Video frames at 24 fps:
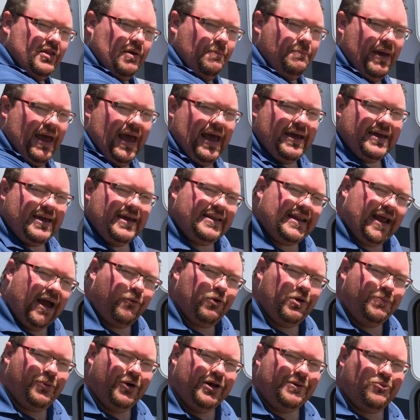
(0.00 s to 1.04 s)
in the back. And now
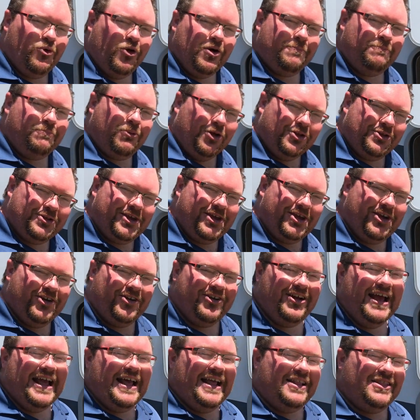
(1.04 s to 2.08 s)
we put more
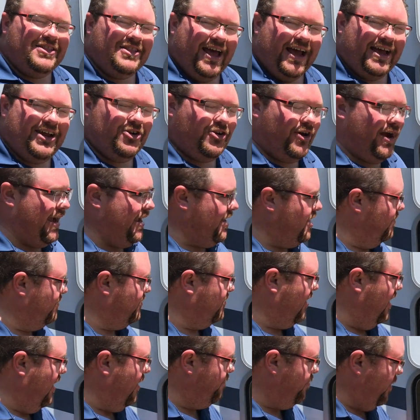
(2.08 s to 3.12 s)
bulkier, lighter
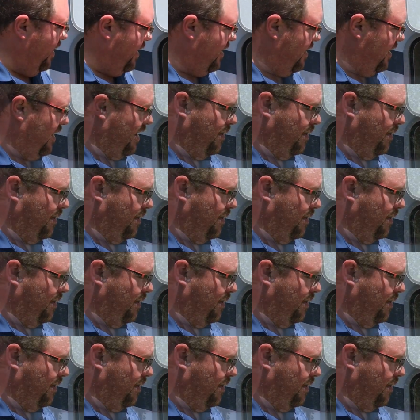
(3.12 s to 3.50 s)
items uh,